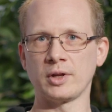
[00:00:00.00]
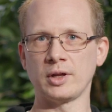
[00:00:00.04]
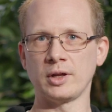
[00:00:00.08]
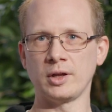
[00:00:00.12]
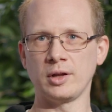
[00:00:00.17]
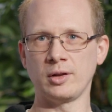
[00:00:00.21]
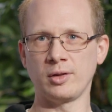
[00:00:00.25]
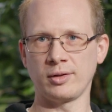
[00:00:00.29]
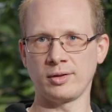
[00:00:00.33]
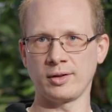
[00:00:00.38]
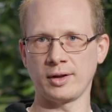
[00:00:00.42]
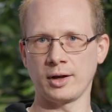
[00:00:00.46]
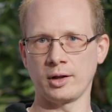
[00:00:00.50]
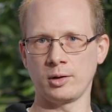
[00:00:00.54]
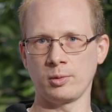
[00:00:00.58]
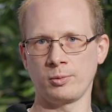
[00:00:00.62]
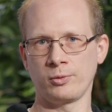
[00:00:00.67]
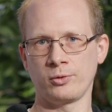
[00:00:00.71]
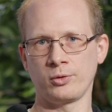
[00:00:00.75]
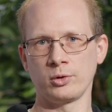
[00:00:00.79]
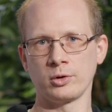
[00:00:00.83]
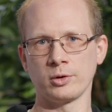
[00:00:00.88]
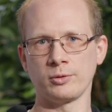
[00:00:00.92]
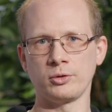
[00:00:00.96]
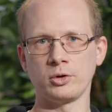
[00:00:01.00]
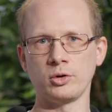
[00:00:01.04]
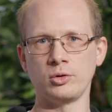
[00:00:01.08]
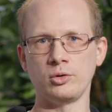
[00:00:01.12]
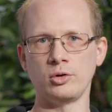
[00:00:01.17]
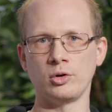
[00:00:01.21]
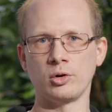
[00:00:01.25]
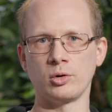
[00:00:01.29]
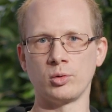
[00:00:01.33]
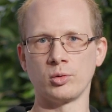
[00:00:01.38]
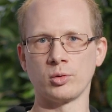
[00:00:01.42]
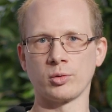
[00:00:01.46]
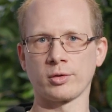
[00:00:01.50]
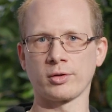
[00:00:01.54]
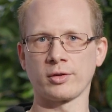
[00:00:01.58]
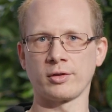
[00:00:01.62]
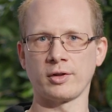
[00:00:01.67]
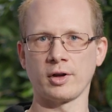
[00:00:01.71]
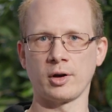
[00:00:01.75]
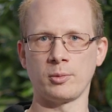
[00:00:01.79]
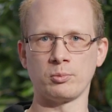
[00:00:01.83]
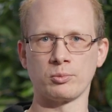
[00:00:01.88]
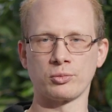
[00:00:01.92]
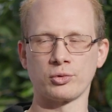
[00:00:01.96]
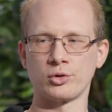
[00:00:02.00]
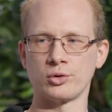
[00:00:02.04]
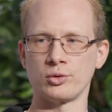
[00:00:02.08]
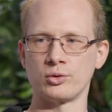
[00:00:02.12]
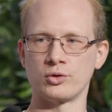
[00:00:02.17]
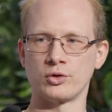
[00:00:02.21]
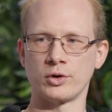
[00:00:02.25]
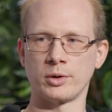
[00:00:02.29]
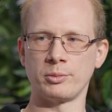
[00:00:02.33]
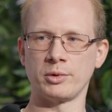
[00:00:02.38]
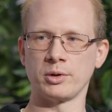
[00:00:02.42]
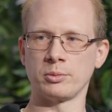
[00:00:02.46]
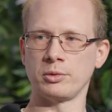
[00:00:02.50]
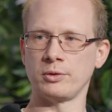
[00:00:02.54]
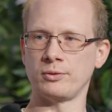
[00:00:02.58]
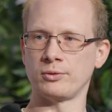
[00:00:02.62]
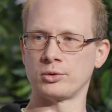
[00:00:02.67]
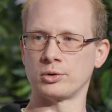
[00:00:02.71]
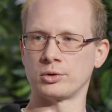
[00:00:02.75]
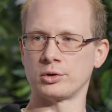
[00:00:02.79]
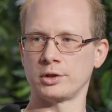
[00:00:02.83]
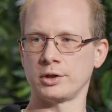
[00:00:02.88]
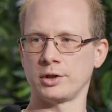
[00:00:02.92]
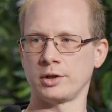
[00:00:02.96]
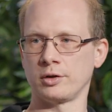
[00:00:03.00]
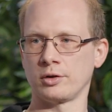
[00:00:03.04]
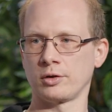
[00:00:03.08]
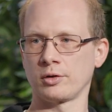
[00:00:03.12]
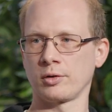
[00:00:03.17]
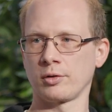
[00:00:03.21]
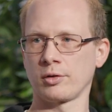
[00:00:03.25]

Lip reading: It's helpful if you know some programming beforehand.